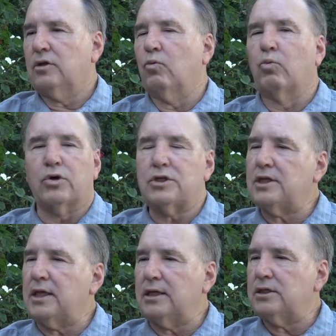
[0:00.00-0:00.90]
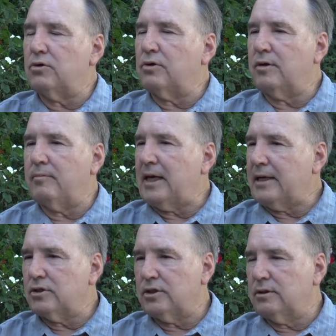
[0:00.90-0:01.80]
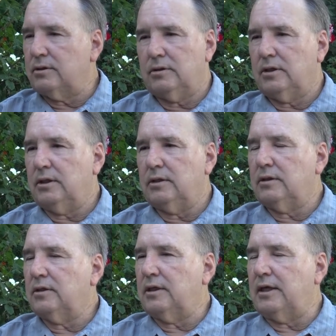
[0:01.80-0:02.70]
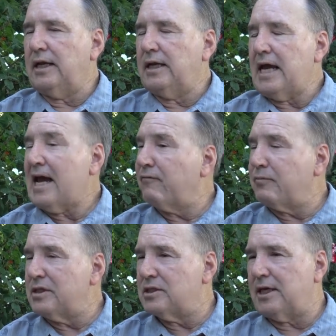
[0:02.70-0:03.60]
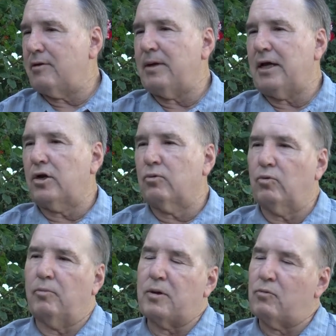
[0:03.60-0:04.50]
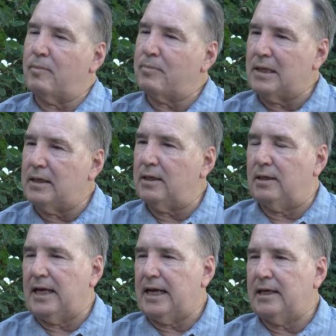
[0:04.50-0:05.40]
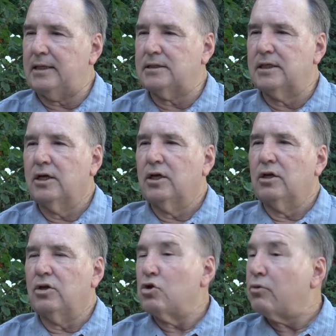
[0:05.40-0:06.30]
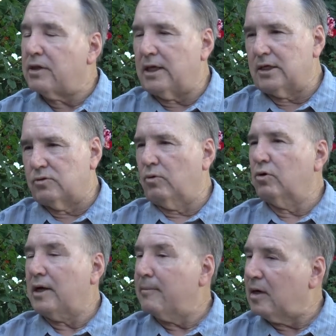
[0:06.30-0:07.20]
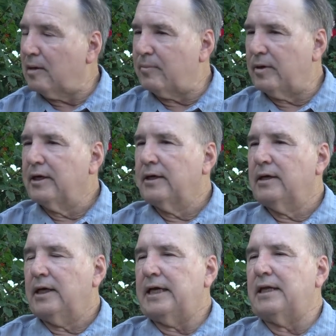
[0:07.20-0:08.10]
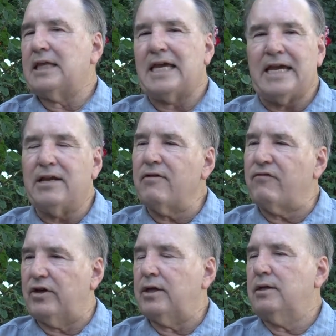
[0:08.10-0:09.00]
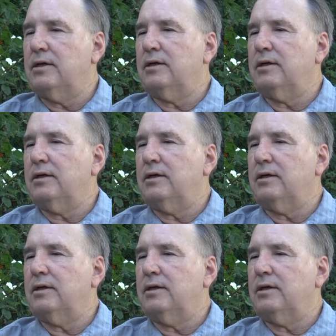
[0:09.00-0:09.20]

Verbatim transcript: The worst things you can imagine that have been said about her will be repeated in ads. New things will come up. And at the end of it,